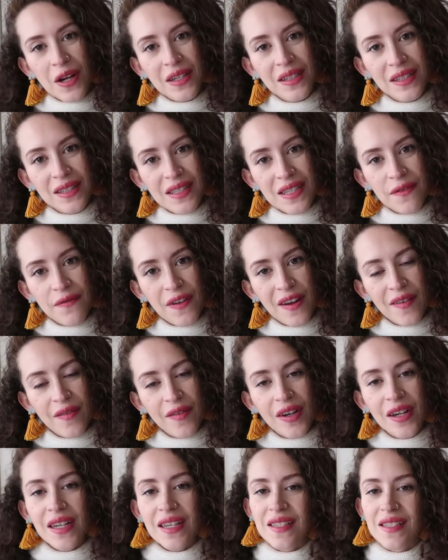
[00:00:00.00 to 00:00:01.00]
pregnancy
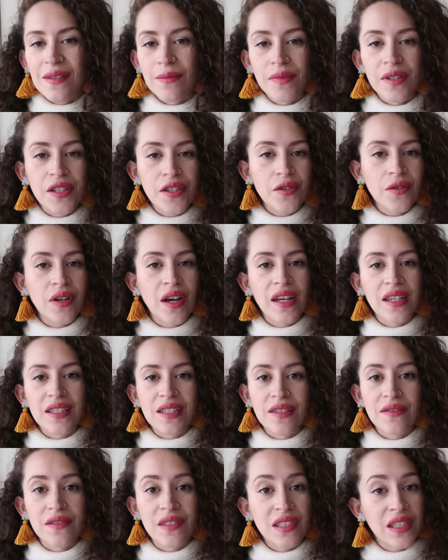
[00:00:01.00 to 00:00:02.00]
favorite is something you
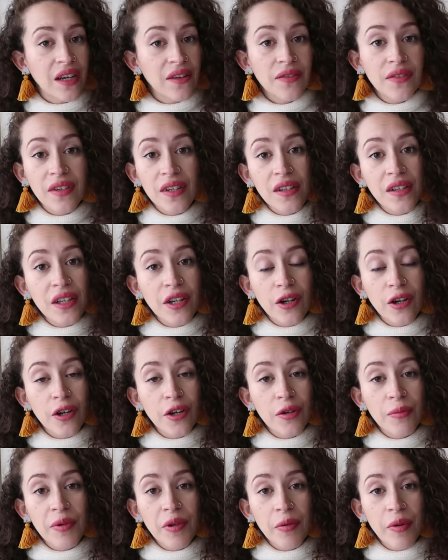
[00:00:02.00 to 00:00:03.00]
guys have definitely
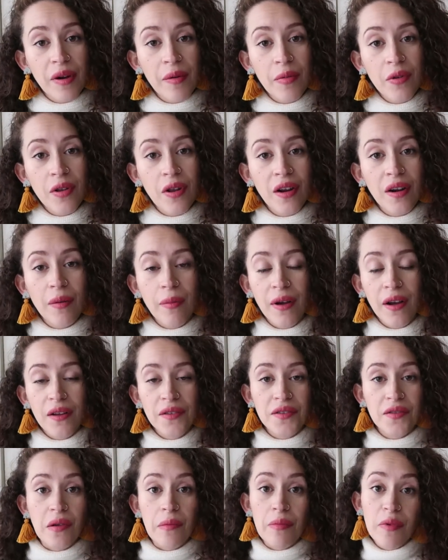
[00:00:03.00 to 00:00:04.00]
heard me ramble on
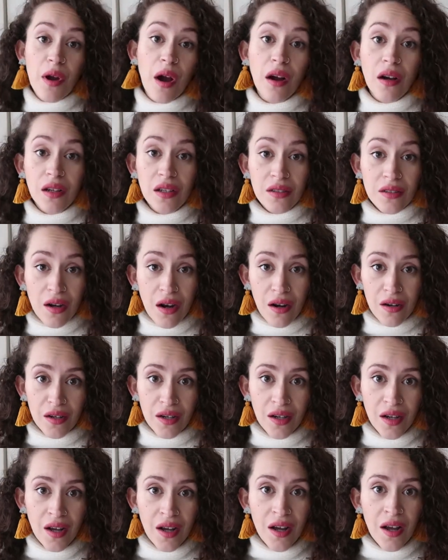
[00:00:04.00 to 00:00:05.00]
about, so I'm not gonna
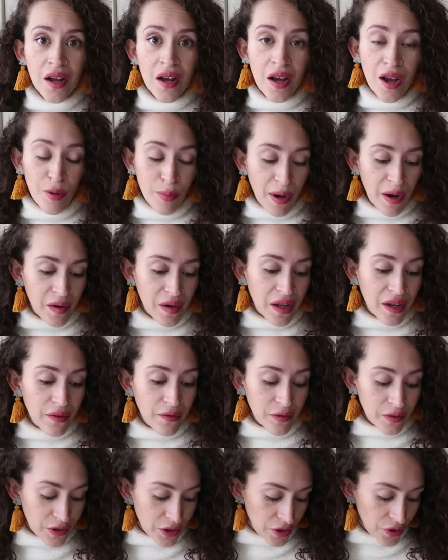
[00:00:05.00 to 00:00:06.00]
talk about
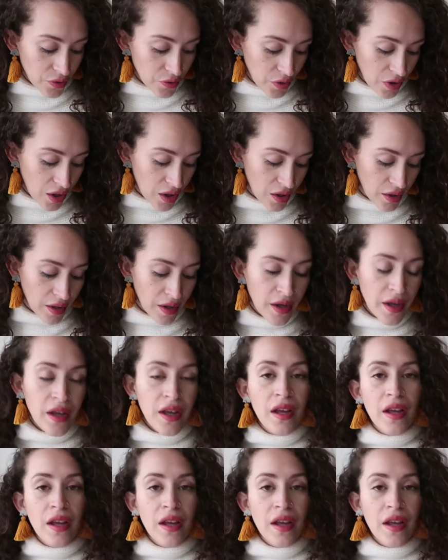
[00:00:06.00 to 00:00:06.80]
it for too long.